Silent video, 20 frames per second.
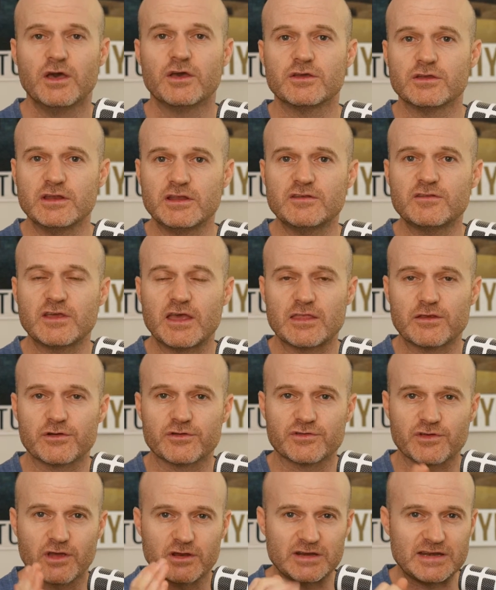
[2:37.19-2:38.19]
You need to get there
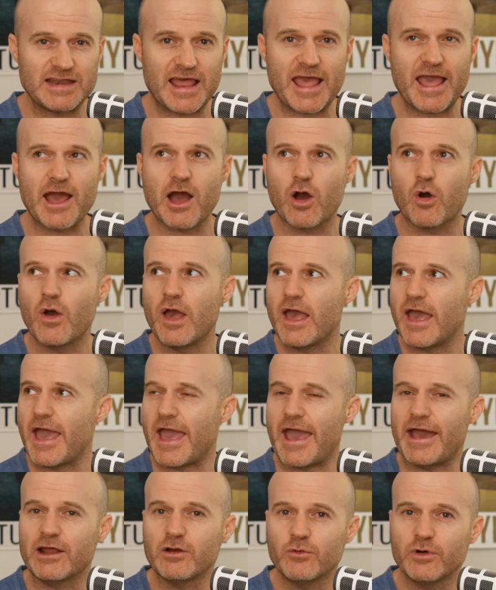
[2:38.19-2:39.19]
and say, now,
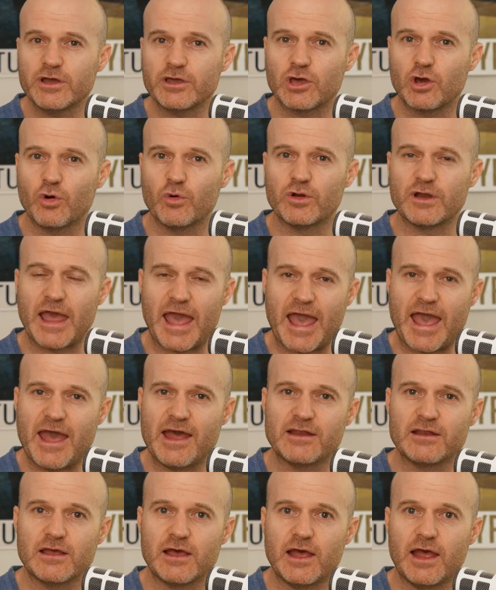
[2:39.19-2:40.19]
how do I go and
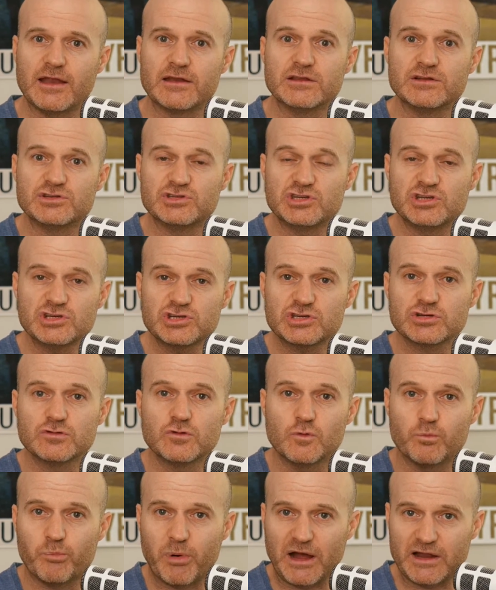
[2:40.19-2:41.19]
add an
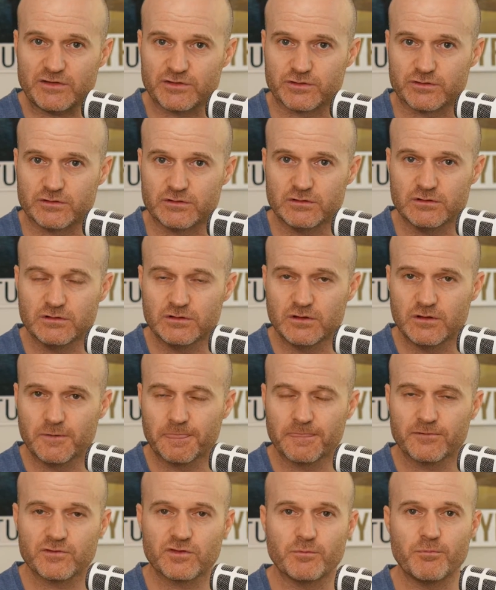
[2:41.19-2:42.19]
additional button
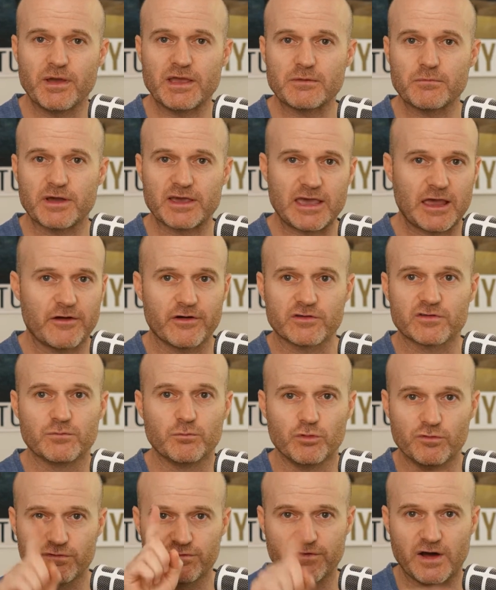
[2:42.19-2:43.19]
to make my character
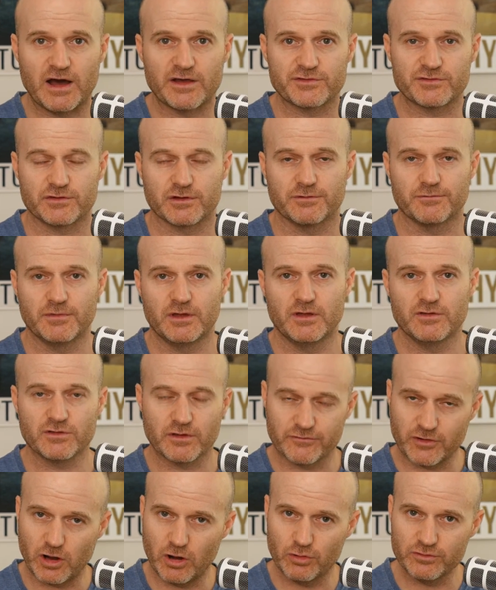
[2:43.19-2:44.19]
move faster? So
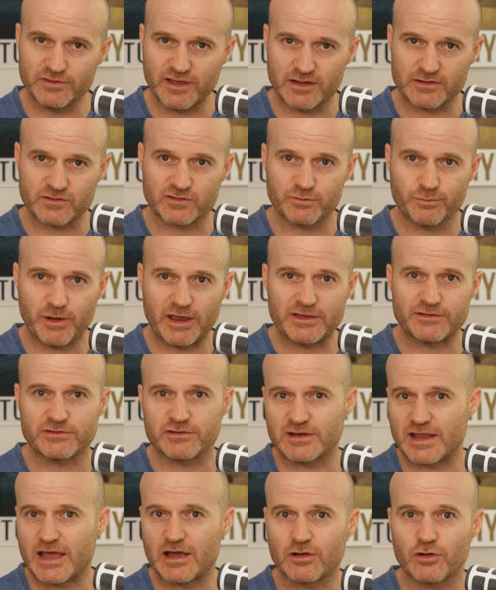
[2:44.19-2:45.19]
if I hold down space,
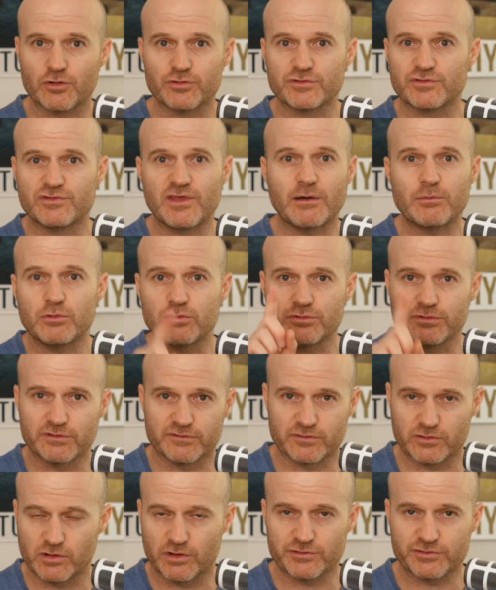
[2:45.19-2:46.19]
it now goes double the
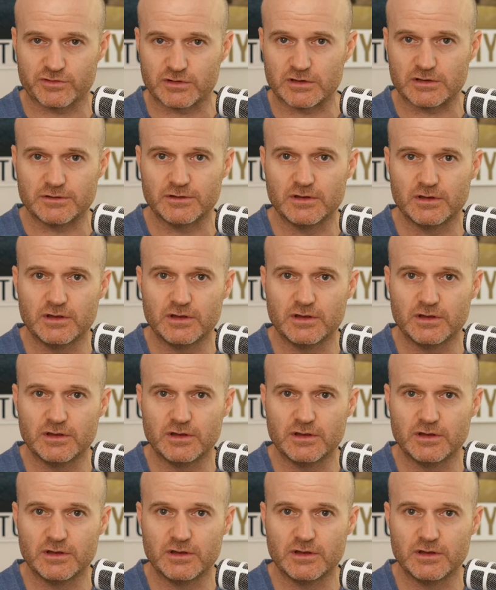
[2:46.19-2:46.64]
velocity.